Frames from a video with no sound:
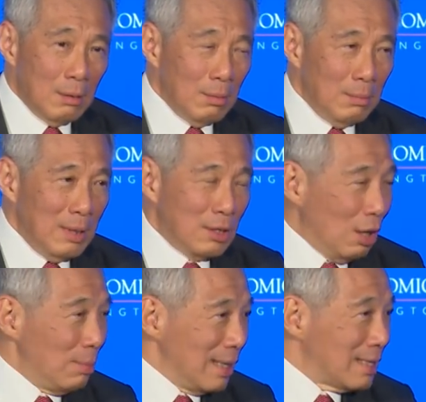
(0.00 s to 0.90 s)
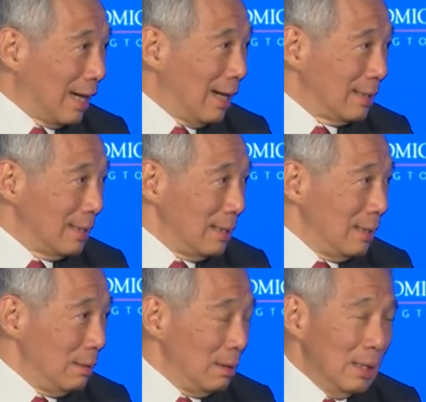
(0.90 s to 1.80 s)
The job gets harder
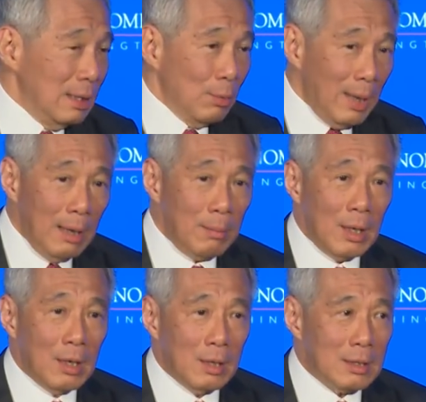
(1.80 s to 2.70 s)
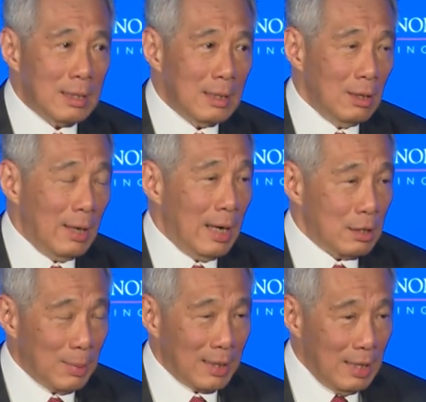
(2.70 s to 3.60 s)
in a way because your
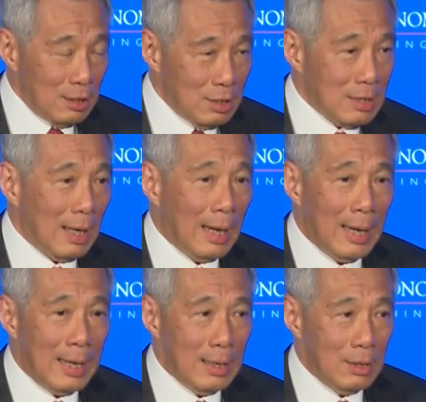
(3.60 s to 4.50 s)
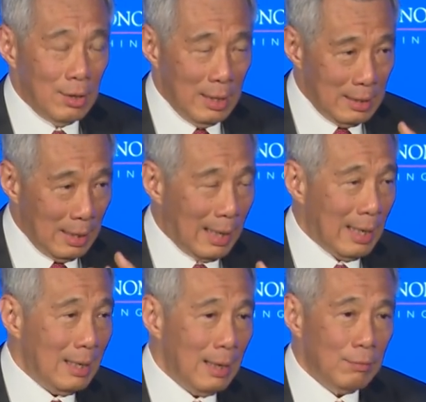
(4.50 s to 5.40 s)
expectations are higher, you're at a higher
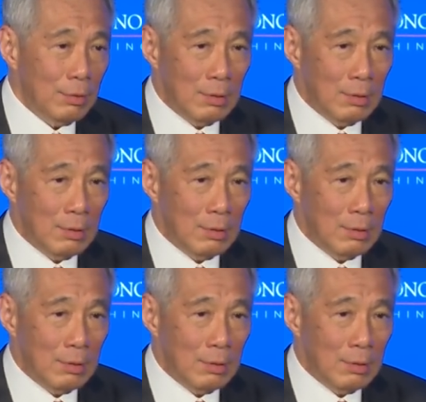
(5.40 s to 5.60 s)
level,